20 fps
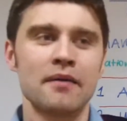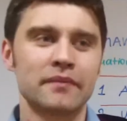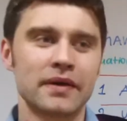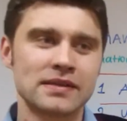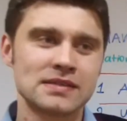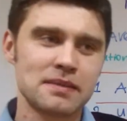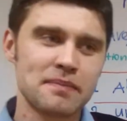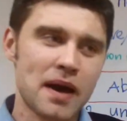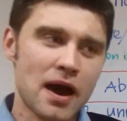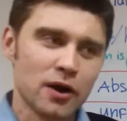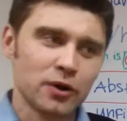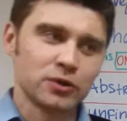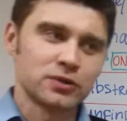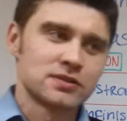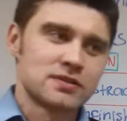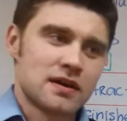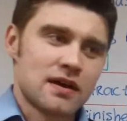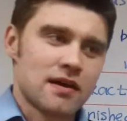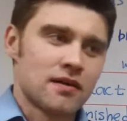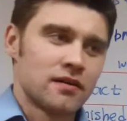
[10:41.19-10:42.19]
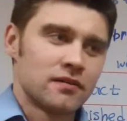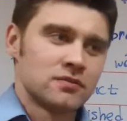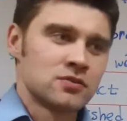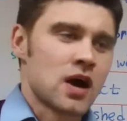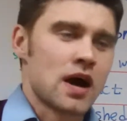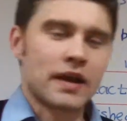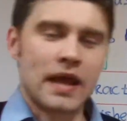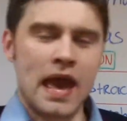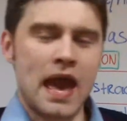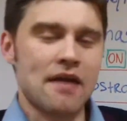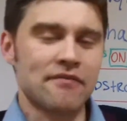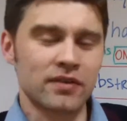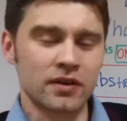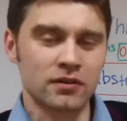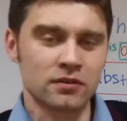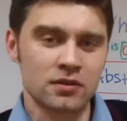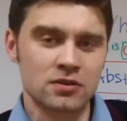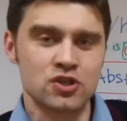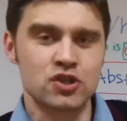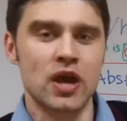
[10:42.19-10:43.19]
It's about not
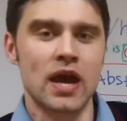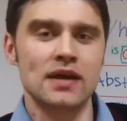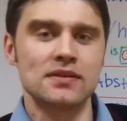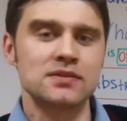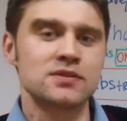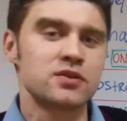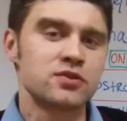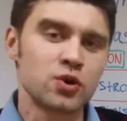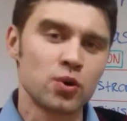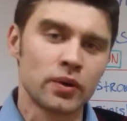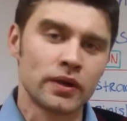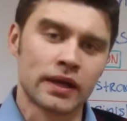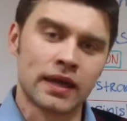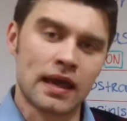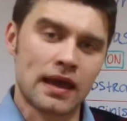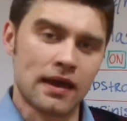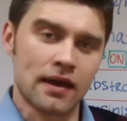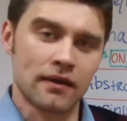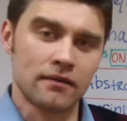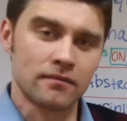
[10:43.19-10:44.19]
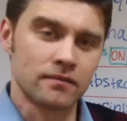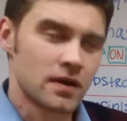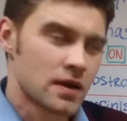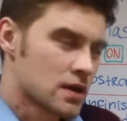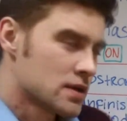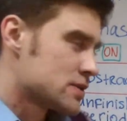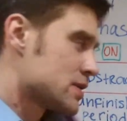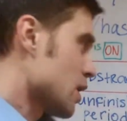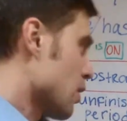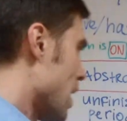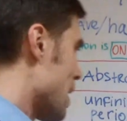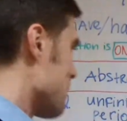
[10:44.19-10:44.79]
having the chance to do it again. So